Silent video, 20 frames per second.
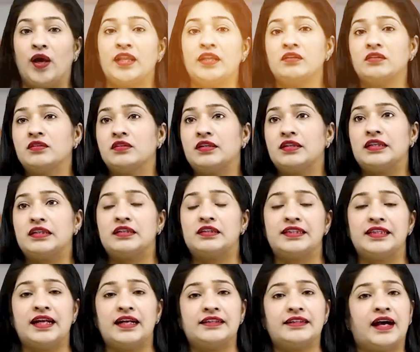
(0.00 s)
Well,
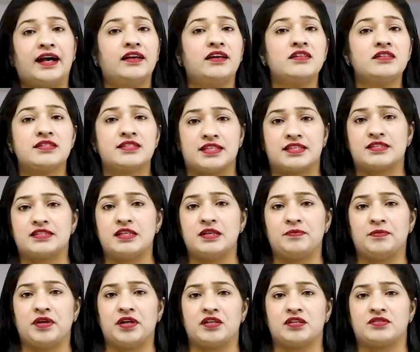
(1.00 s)
the entire
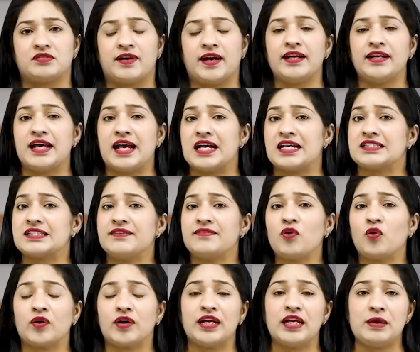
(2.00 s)
60 minutes, right, as I've
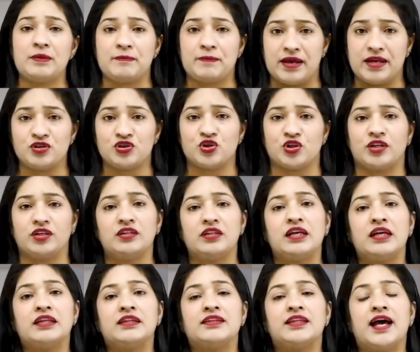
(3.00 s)
already mentioned,
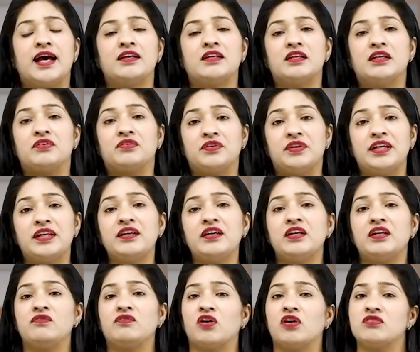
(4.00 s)
that
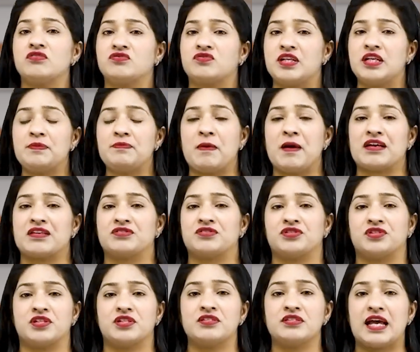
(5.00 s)
reading involves 3
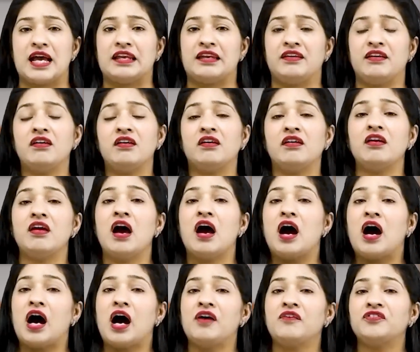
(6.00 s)
passages, and here
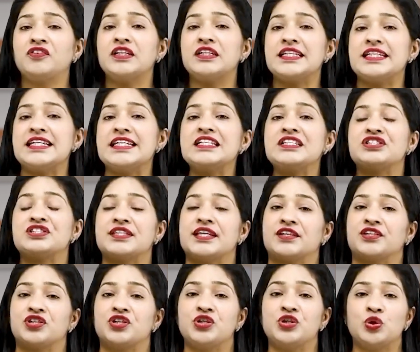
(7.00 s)
after each
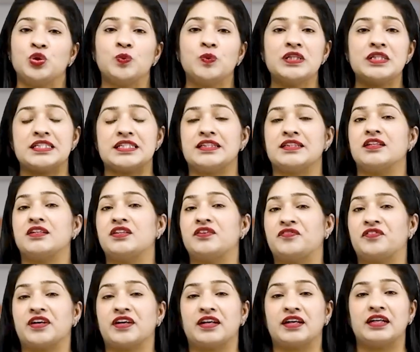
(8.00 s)
section you will see the
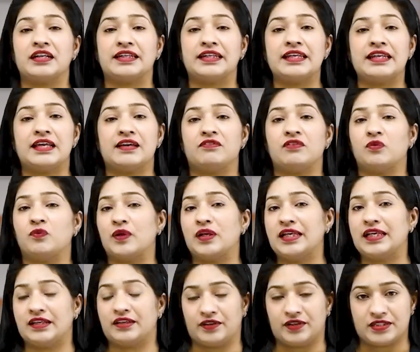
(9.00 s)
difficulty level
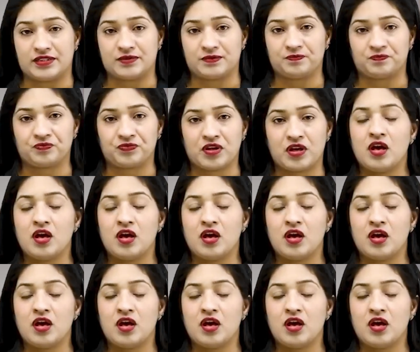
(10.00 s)
will increase.